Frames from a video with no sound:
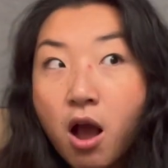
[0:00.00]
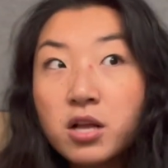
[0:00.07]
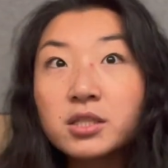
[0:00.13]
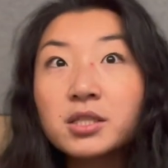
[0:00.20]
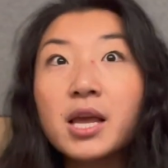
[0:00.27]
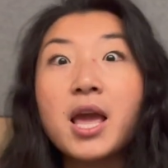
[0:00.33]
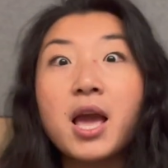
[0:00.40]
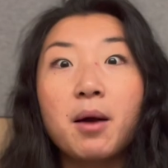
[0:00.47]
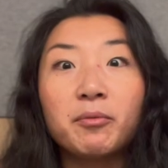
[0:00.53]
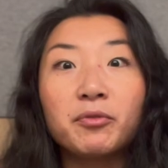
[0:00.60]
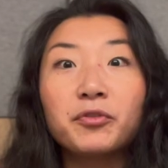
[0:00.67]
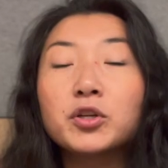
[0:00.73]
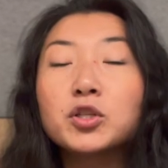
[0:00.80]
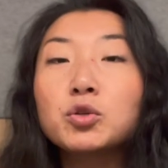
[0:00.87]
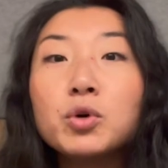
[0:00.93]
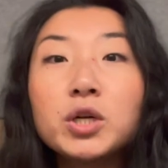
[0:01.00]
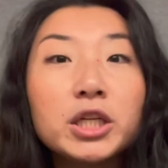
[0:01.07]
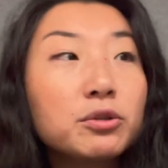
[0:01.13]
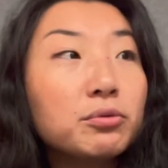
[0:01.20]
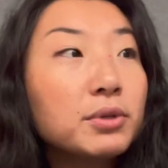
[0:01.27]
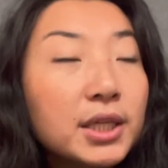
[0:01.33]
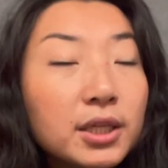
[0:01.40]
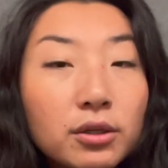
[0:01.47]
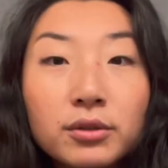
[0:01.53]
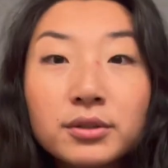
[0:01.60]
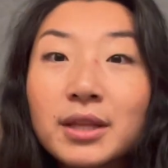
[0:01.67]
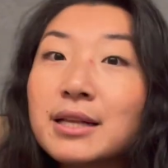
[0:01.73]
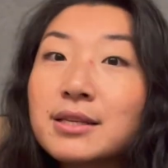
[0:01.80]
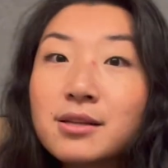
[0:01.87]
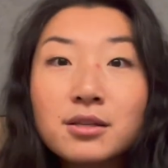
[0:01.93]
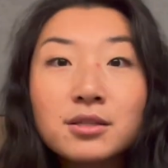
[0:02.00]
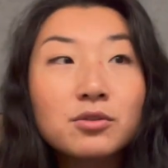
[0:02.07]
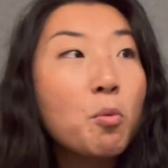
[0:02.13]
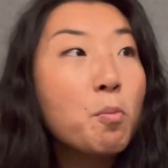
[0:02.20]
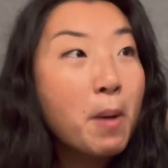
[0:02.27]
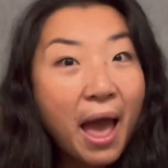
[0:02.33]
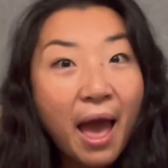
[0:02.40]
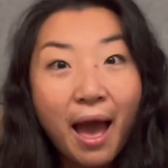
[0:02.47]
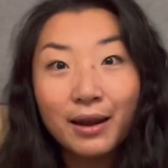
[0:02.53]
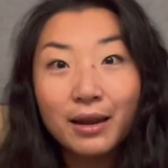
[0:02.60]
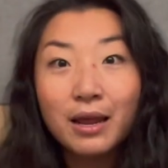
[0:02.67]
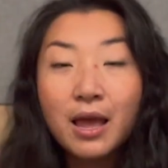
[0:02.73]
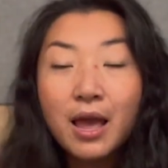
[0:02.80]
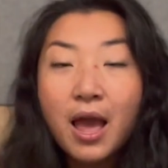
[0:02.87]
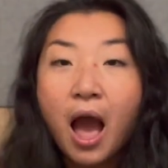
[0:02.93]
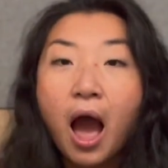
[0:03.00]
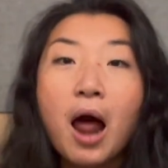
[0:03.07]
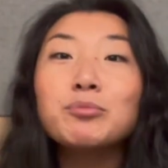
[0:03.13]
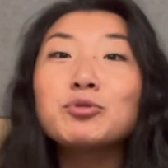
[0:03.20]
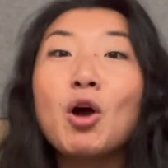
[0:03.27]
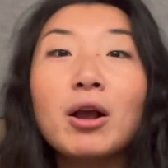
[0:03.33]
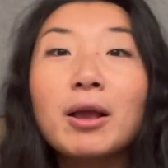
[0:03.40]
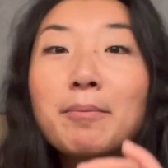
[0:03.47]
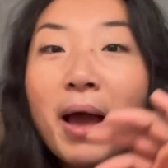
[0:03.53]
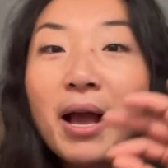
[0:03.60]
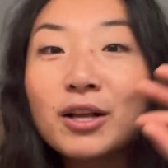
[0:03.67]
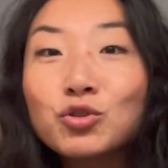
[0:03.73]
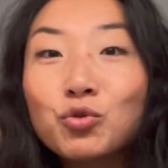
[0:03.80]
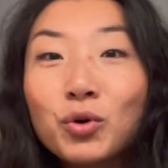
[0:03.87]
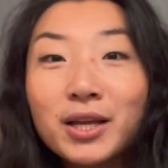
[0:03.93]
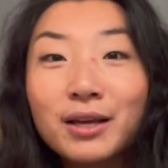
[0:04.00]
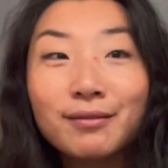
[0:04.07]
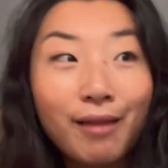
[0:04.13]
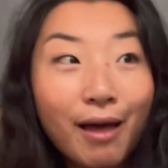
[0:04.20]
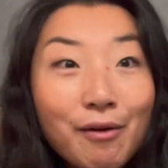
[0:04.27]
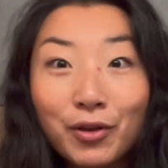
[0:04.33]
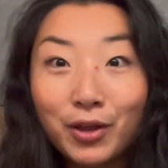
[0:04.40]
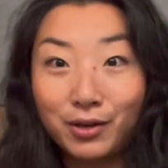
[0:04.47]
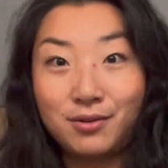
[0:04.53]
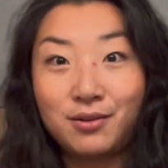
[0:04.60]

Damn, for a 23 year old, that's not so bad. I'm talking back in 2011.